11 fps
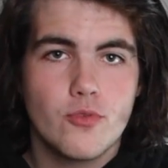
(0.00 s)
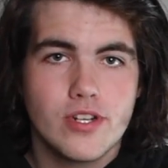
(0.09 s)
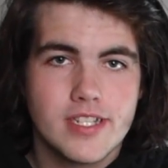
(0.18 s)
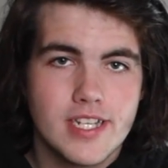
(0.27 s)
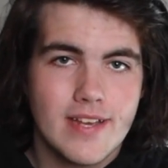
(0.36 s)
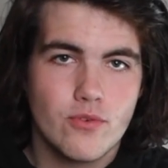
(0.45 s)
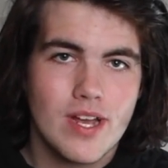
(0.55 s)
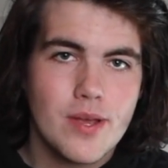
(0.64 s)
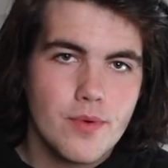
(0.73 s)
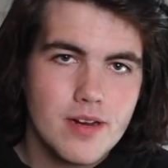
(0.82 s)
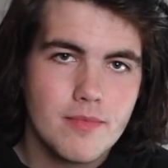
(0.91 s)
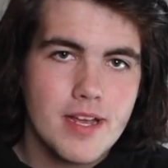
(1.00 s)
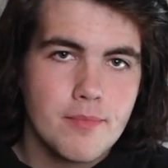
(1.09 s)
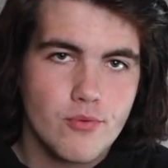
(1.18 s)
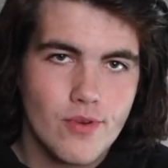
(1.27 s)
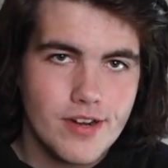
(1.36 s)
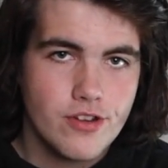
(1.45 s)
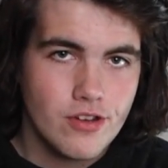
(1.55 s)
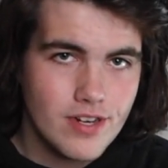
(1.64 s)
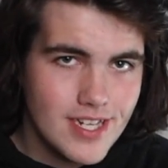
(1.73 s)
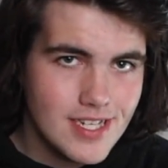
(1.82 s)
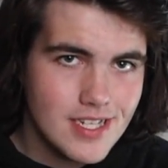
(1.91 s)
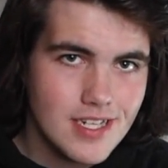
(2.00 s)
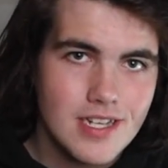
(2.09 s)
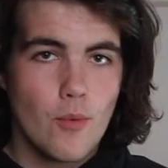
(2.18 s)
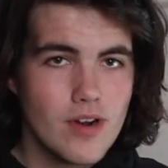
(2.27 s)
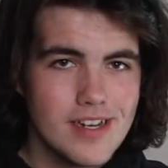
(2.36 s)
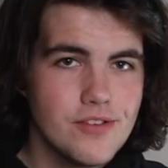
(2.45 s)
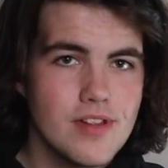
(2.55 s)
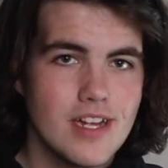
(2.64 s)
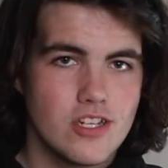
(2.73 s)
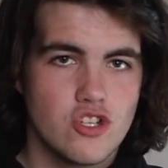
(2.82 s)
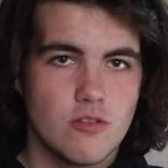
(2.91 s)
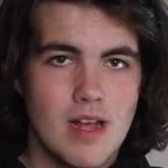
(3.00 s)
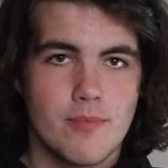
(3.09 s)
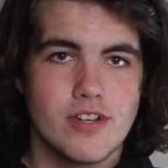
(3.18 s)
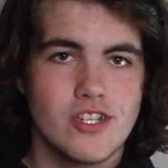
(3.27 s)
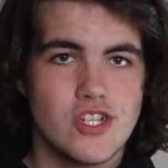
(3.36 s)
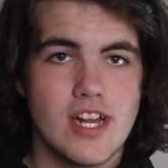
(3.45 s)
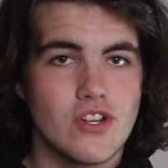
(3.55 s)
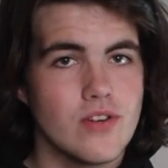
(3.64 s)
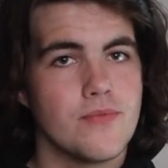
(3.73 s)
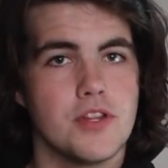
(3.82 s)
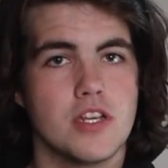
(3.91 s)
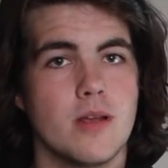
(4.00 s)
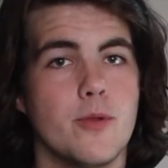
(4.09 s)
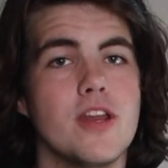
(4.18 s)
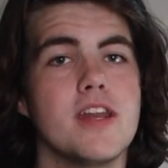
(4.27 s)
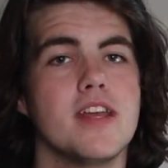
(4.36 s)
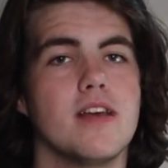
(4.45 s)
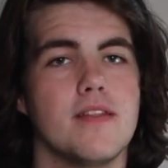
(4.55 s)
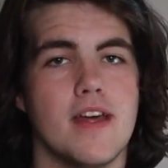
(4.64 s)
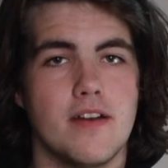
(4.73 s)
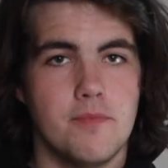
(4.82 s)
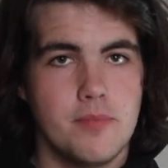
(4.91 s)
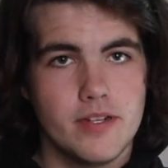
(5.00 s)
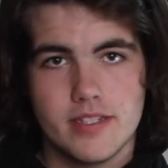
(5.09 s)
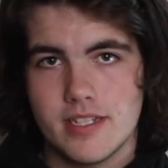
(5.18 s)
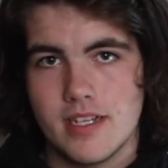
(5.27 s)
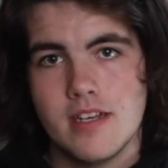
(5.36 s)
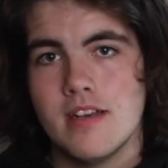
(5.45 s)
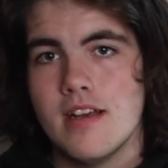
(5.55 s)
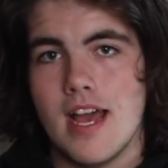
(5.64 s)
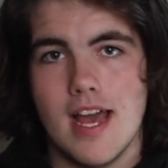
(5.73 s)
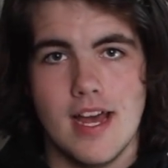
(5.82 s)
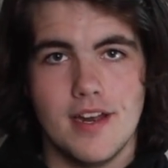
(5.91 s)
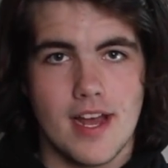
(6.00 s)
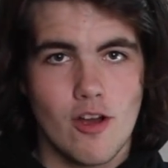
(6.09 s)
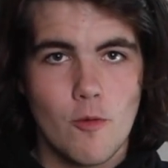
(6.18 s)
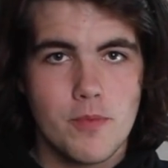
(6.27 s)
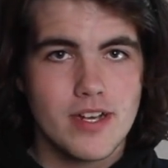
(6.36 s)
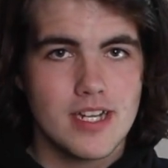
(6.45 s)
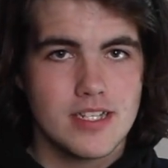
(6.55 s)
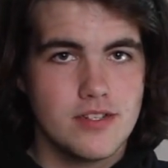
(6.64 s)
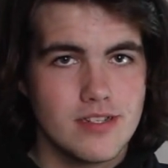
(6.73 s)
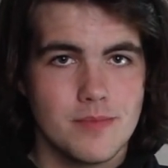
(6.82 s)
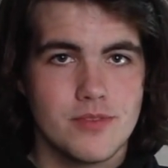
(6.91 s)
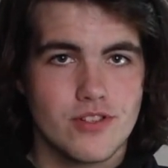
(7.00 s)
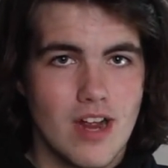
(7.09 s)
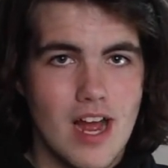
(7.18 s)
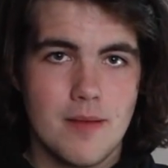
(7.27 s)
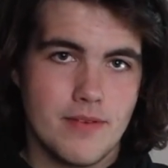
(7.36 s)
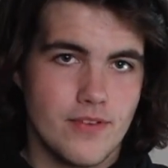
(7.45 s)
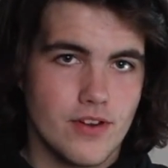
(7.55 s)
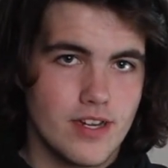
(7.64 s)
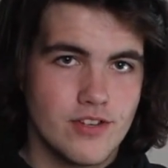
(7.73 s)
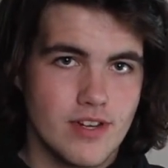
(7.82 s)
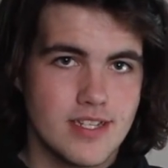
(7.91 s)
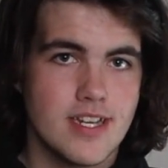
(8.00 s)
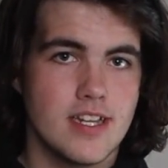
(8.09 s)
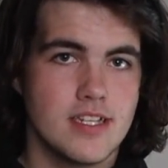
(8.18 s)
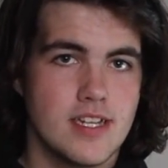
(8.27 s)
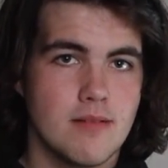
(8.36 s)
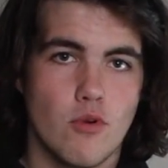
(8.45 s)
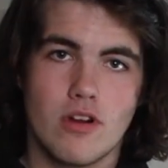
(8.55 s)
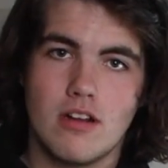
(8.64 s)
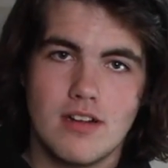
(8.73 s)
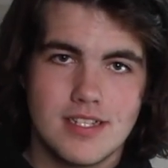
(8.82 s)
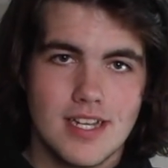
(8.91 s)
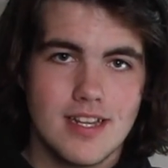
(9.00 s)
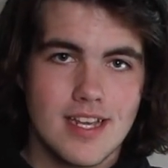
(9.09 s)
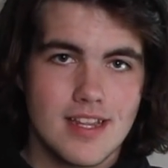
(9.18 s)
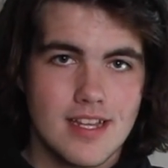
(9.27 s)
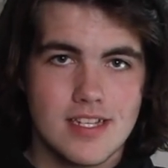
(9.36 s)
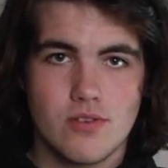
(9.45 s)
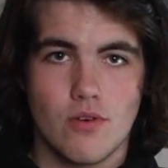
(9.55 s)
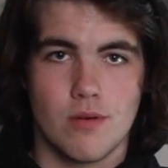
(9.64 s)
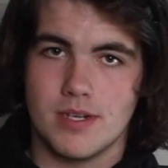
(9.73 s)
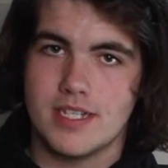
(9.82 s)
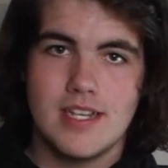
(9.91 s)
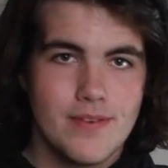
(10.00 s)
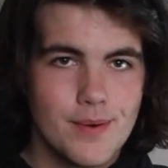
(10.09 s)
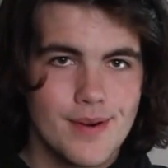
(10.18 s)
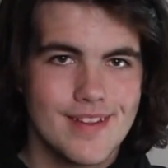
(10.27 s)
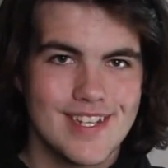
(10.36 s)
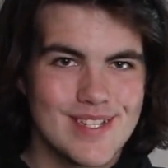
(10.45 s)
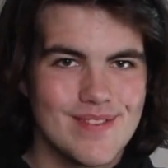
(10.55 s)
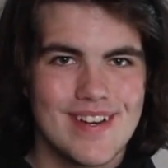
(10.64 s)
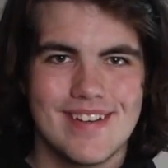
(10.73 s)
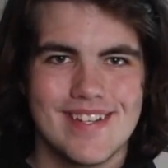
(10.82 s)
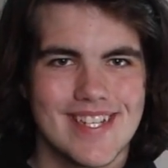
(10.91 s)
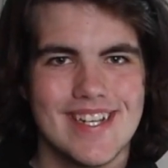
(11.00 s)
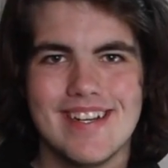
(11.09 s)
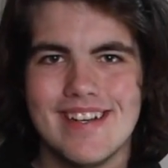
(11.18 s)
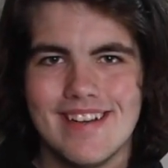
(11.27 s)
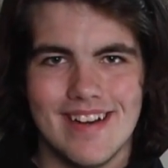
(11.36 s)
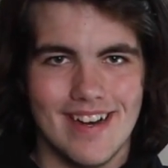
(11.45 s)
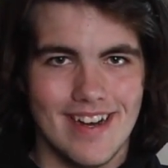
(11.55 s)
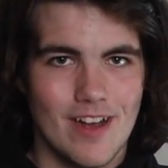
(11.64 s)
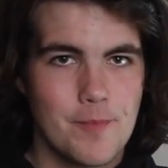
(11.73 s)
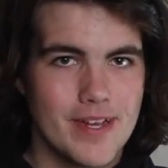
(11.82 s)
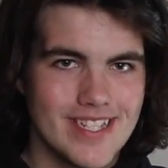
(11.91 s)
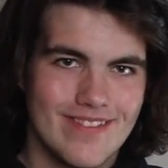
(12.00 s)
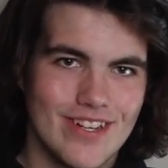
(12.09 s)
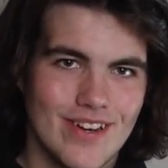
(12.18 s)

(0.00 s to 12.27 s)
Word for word: I'm going to give away one of my embroidered hoodies. I wanted to do that to show my appreciation for the community that I've built. And I hope you guys do subscribe if you're interested in seeing more content like this or receiving one of these sweaters. Uh, I uh, hope you guys